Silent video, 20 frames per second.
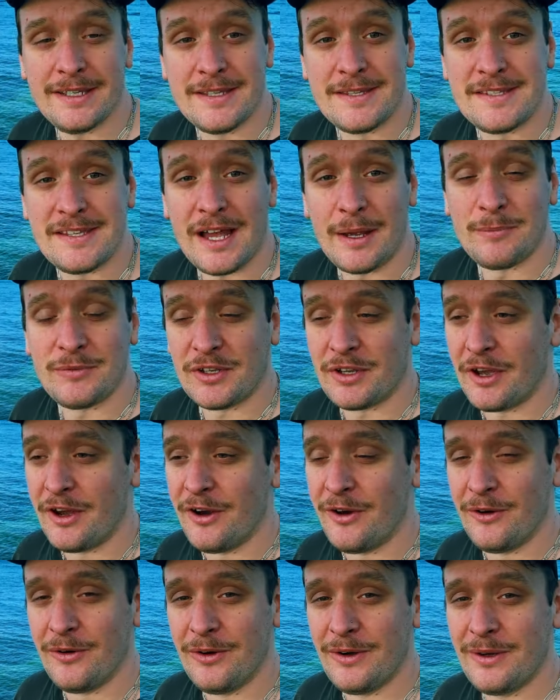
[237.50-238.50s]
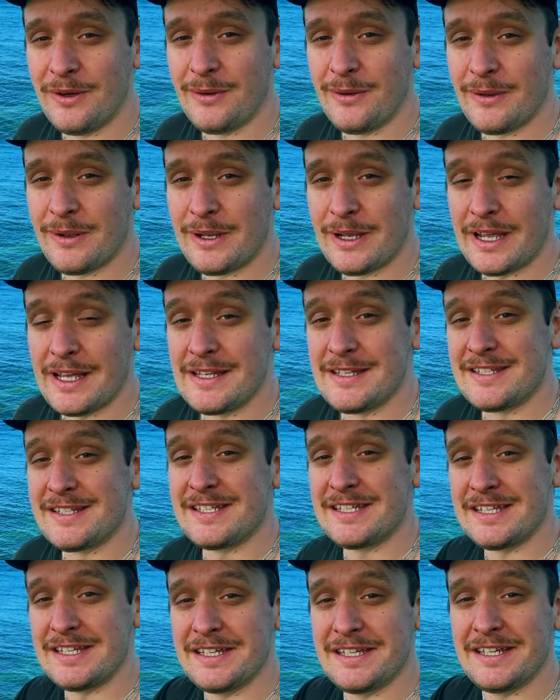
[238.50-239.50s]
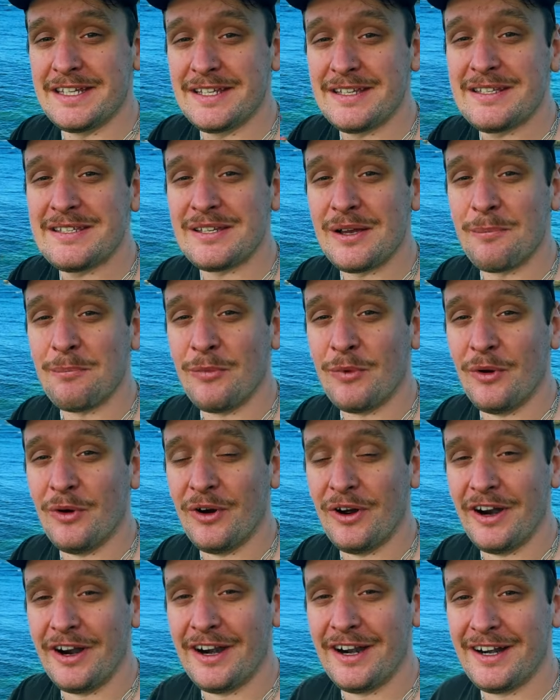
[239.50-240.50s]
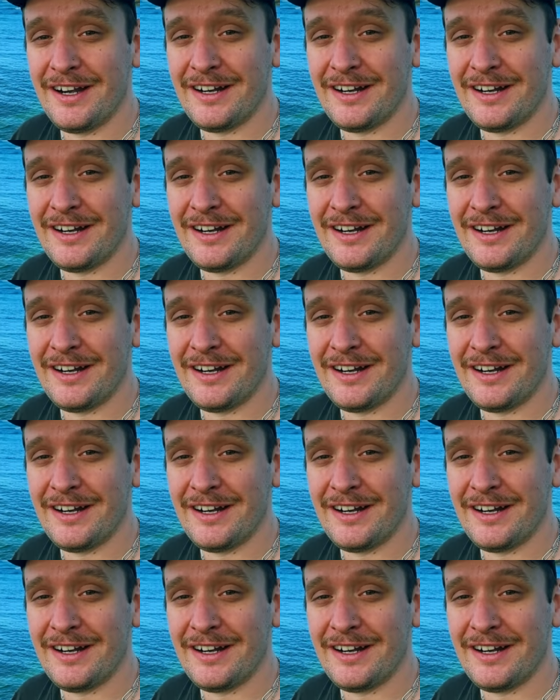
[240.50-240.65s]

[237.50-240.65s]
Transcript: It's time to go and see some more